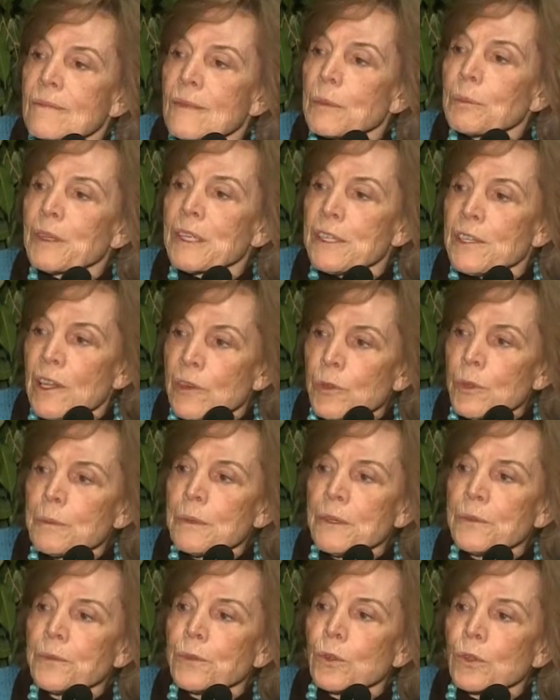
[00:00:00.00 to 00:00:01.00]
but never
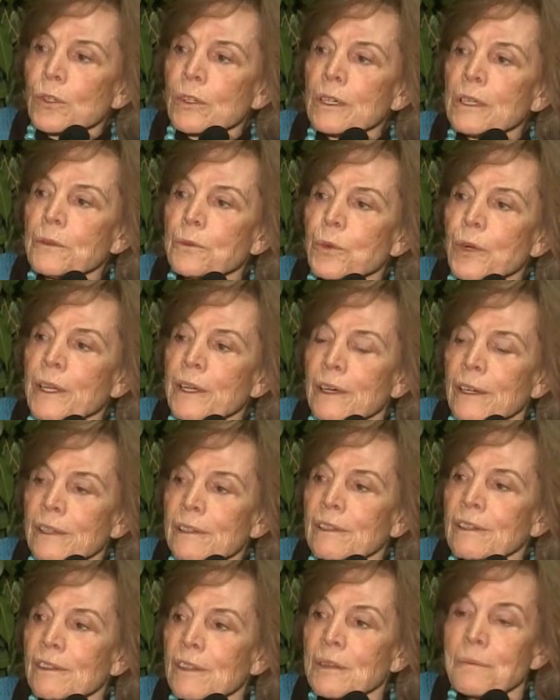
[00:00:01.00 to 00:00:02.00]
before have we
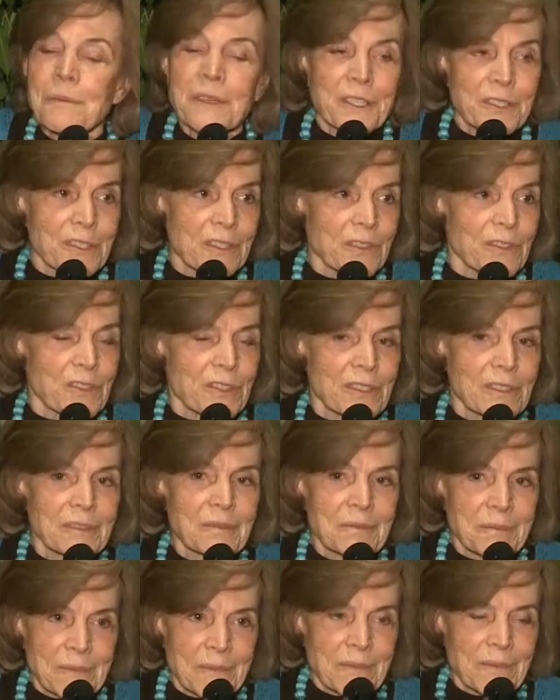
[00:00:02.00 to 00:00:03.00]
got the message.
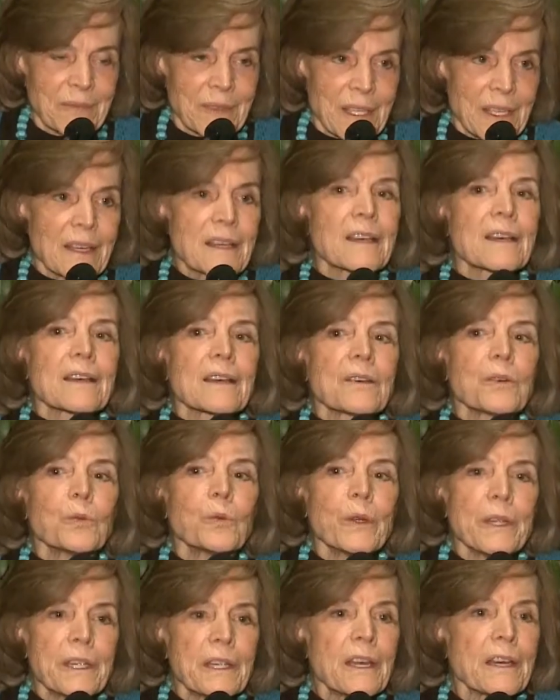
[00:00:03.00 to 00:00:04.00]

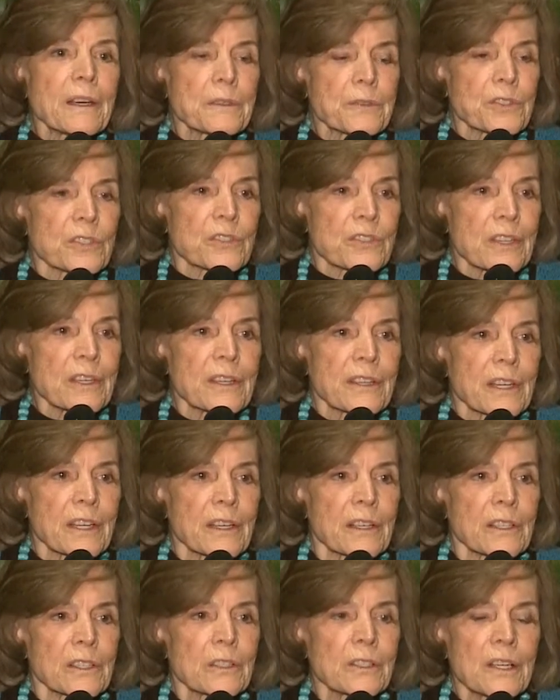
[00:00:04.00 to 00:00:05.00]
We have to take
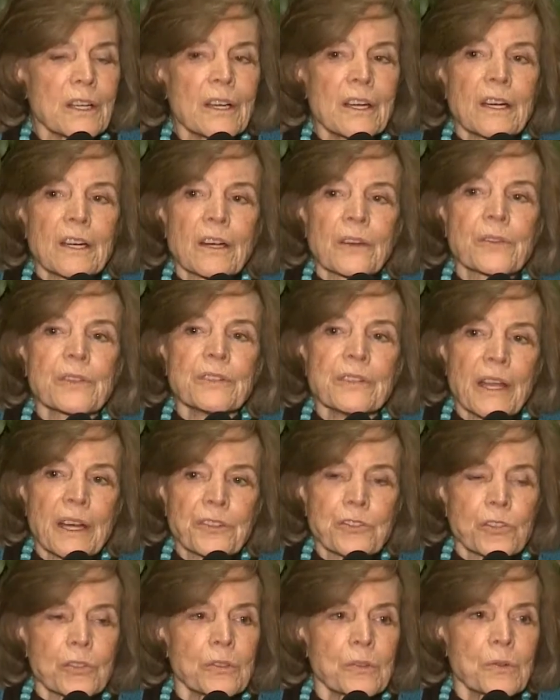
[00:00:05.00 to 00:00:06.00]
care of the
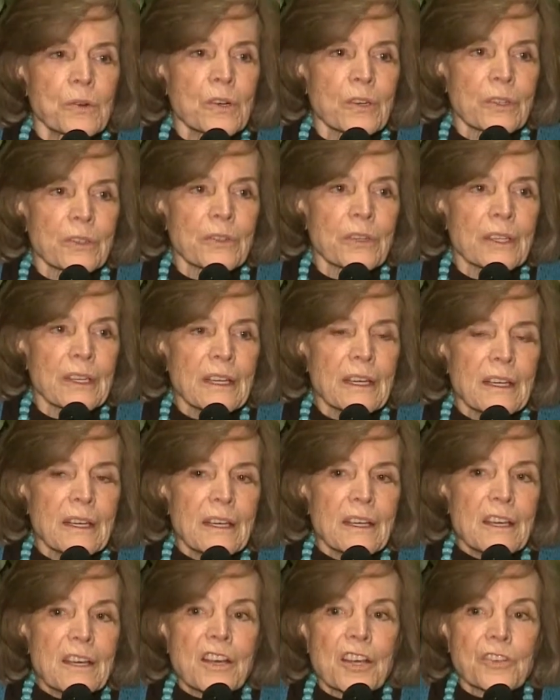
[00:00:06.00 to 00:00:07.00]
natural world
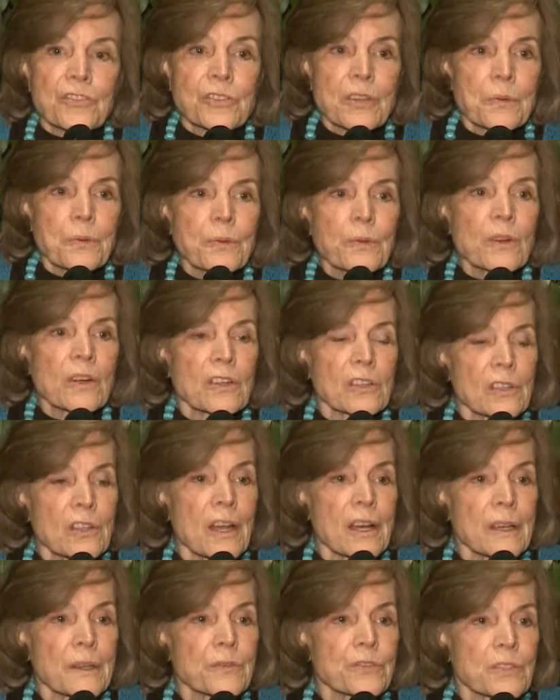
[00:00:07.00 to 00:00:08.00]
as if our
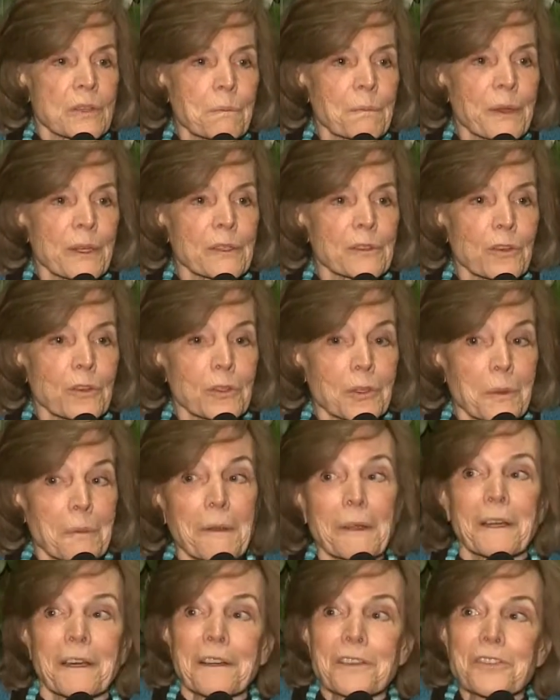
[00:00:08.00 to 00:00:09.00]
lives depend on it,
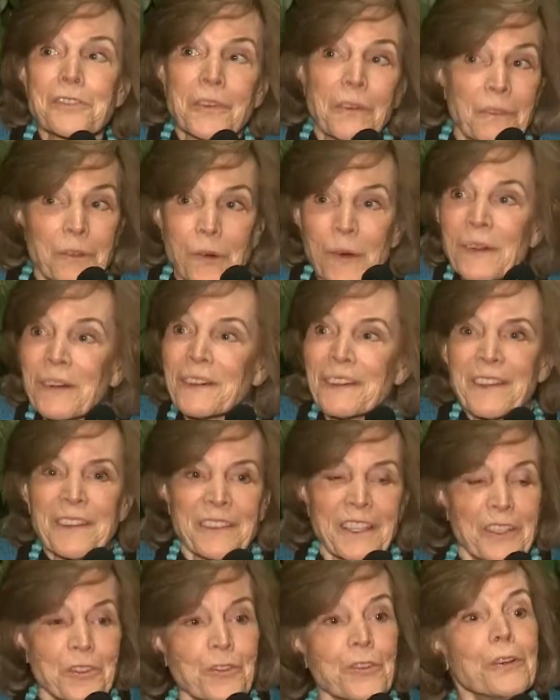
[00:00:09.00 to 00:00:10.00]
because, well,
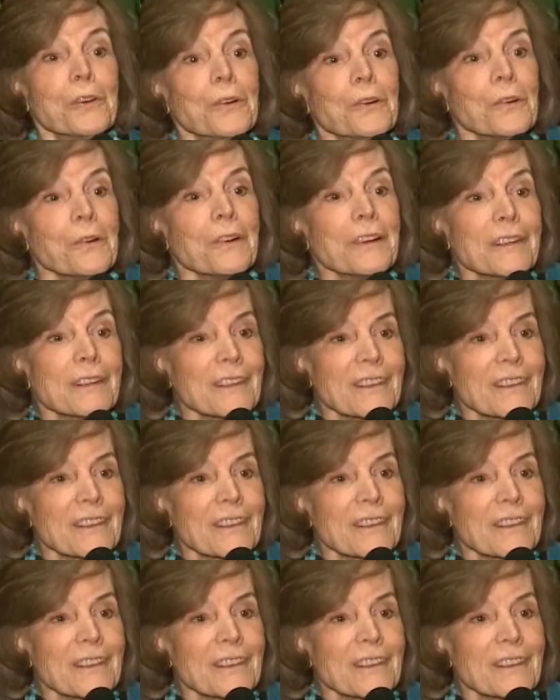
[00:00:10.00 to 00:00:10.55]
they do.